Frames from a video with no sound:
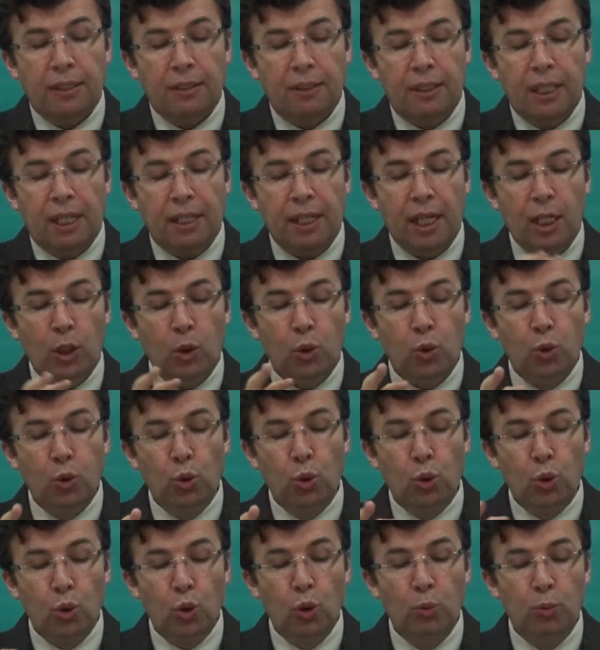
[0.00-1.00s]
There are
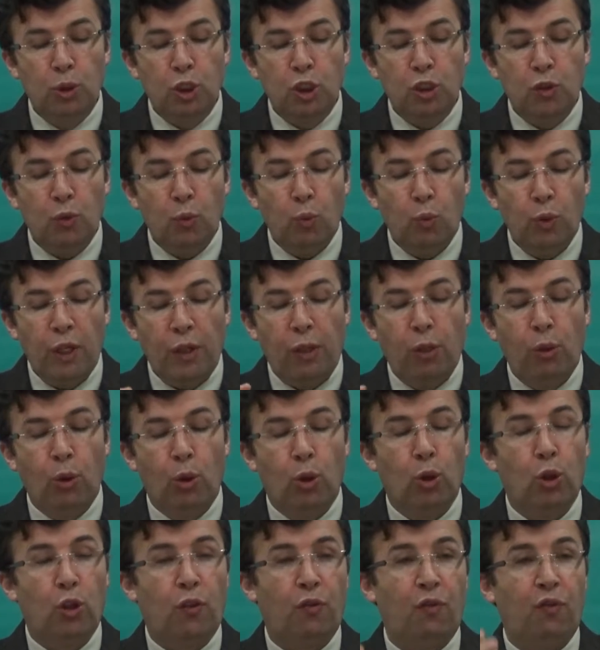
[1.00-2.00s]
two rooms with
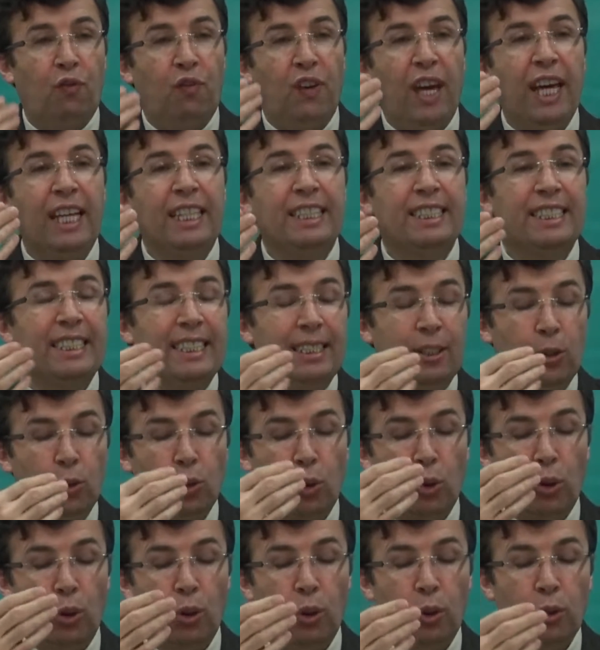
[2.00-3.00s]
door, facing
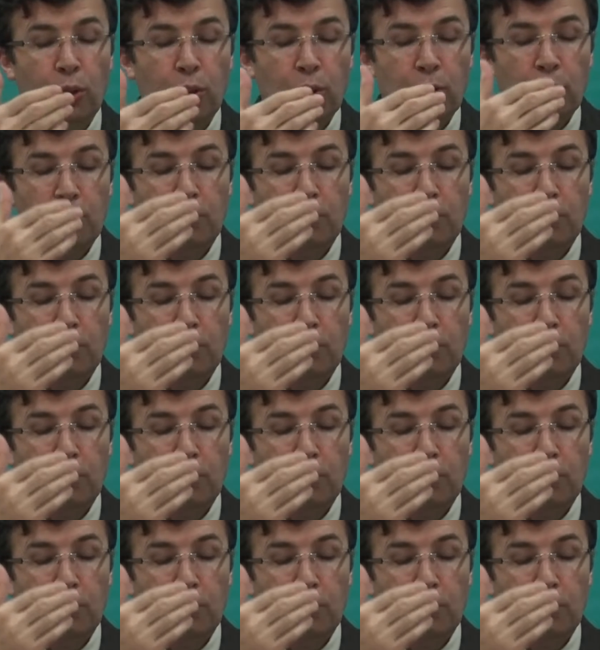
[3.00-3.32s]
door.